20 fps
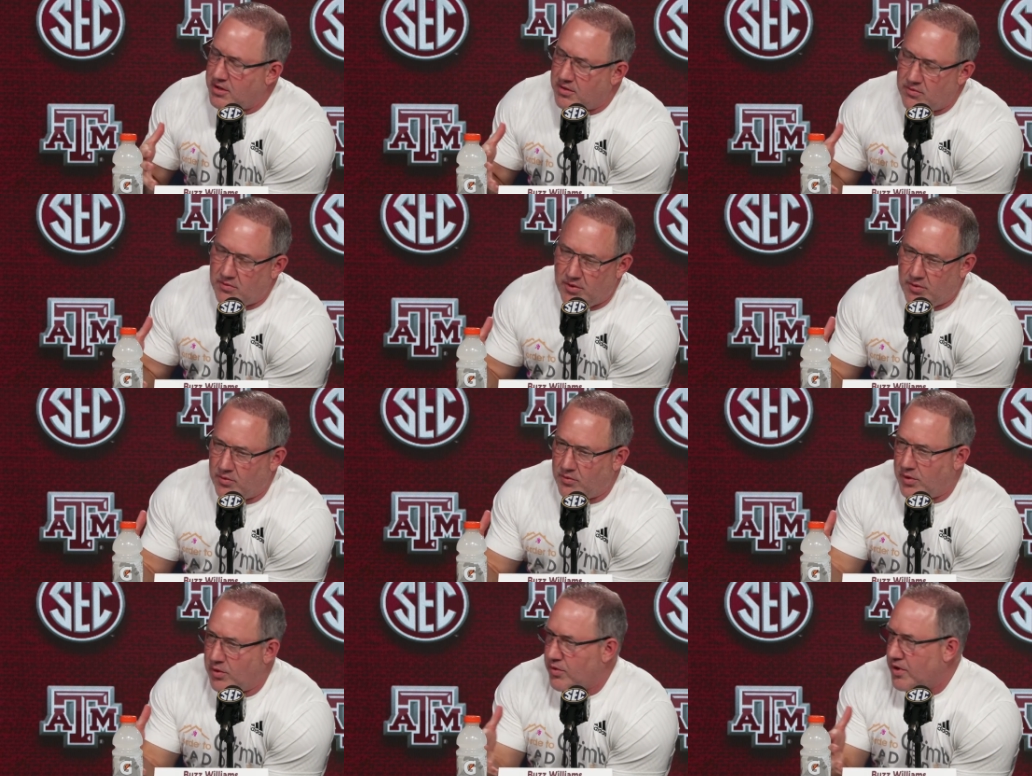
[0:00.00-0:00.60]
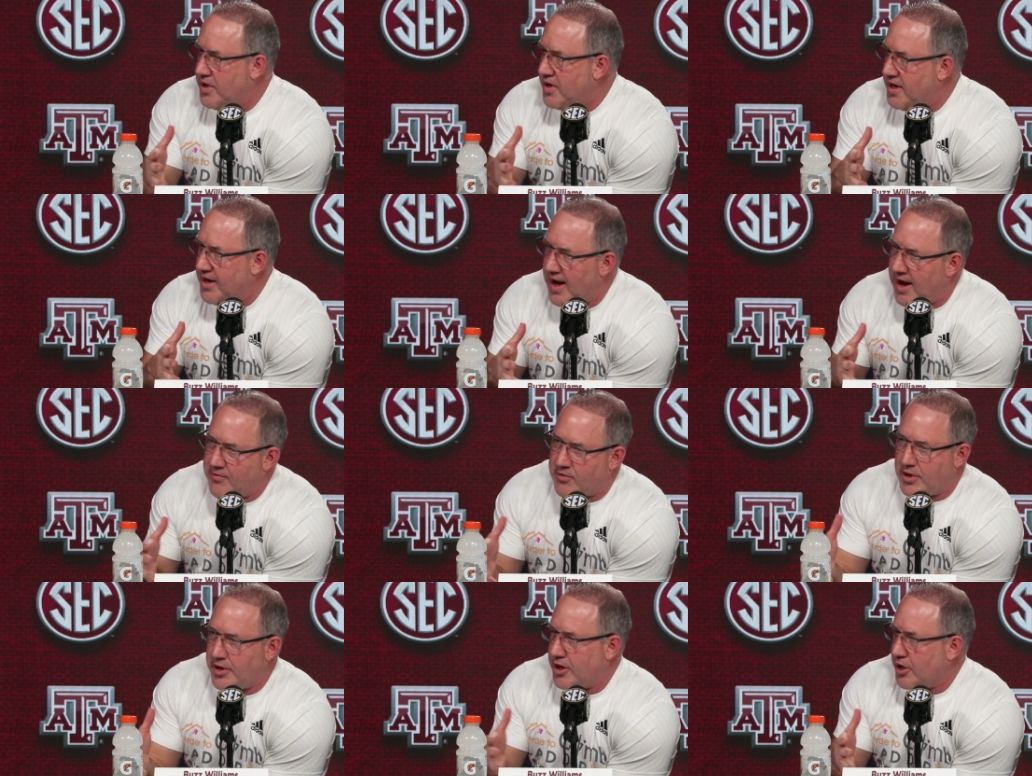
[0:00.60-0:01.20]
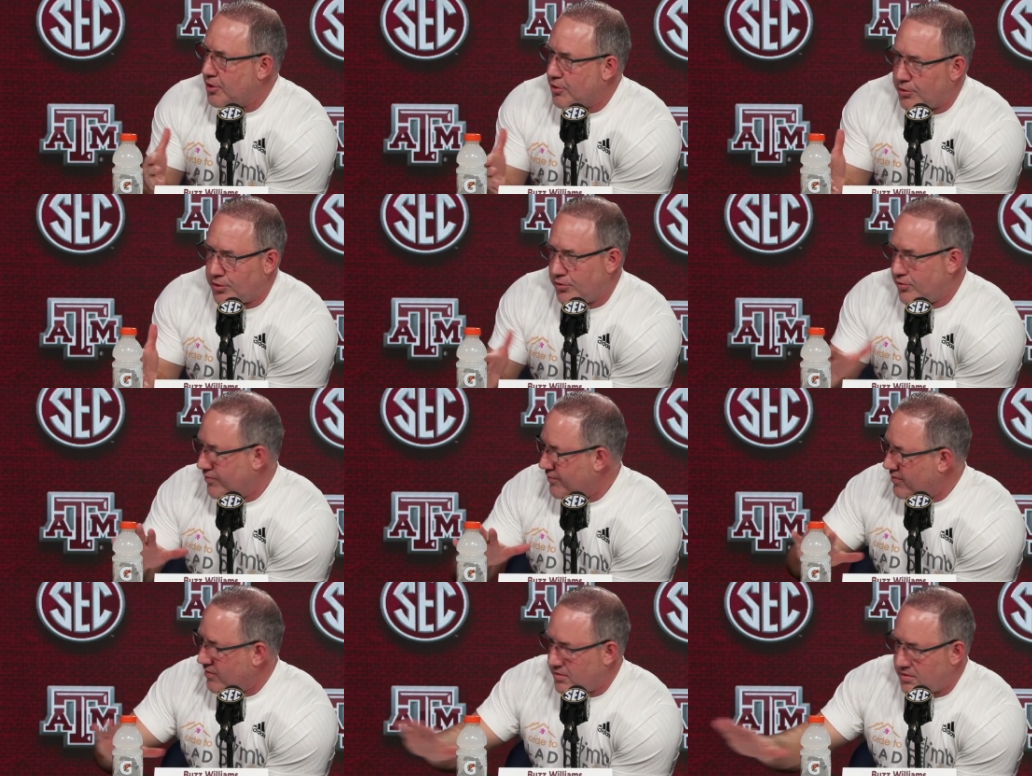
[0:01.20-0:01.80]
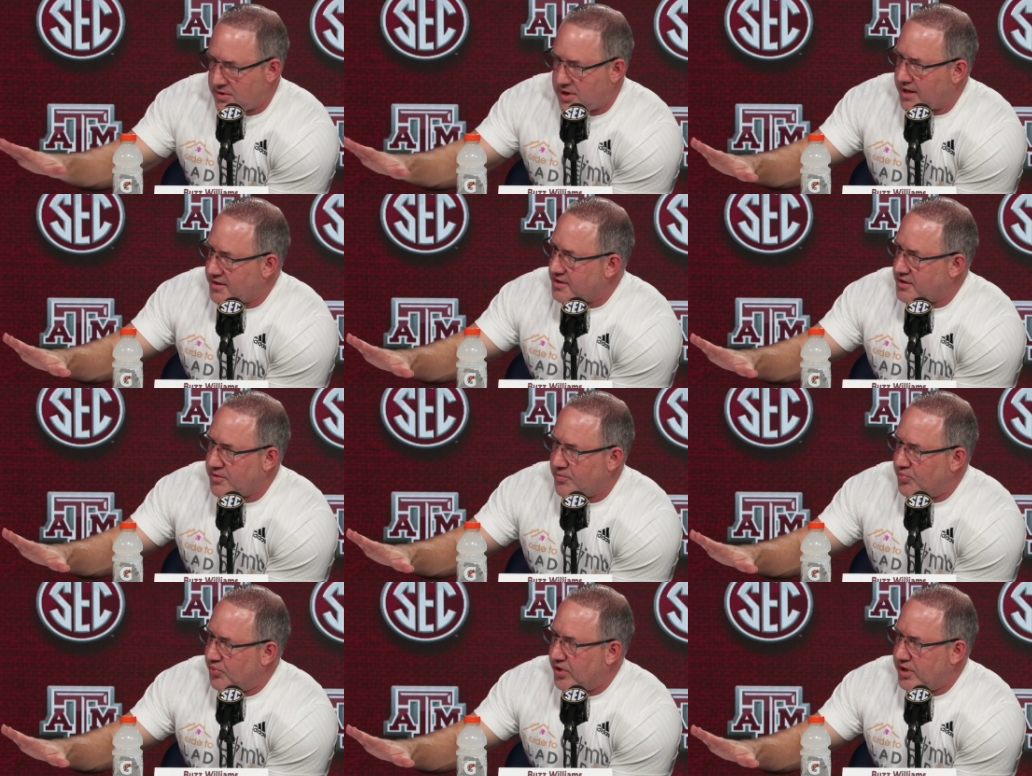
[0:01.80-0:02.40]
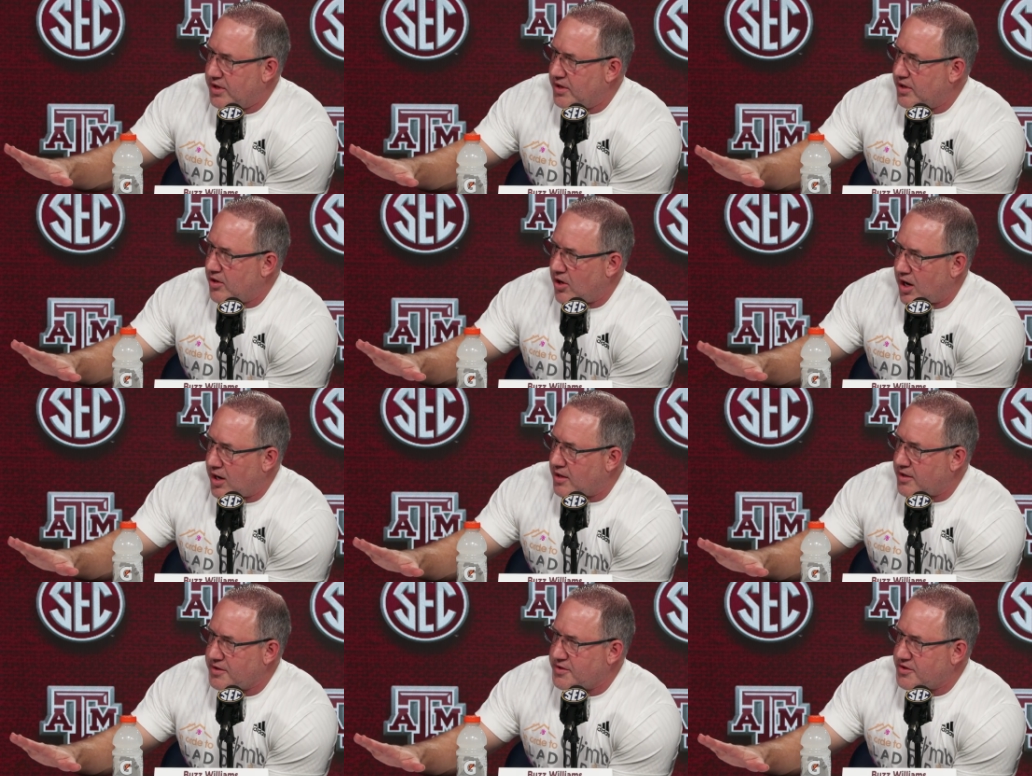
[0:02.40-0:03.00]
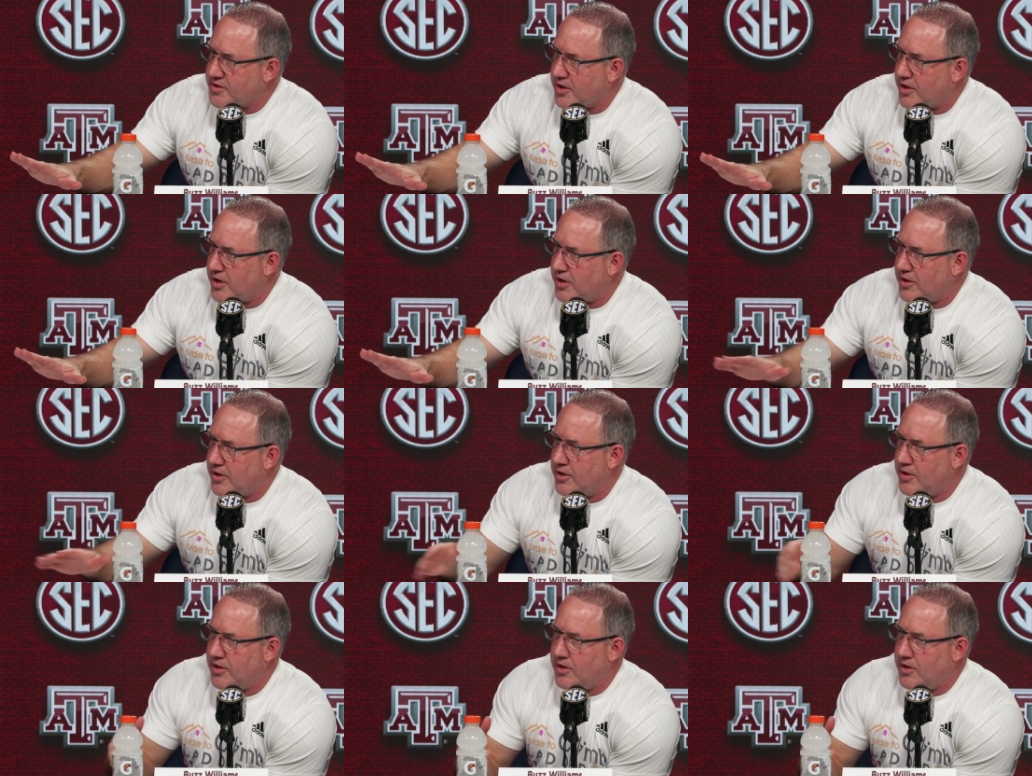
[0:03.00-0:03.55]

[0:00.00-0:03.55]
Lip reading: We were never in a groove. That's completely Arkansas.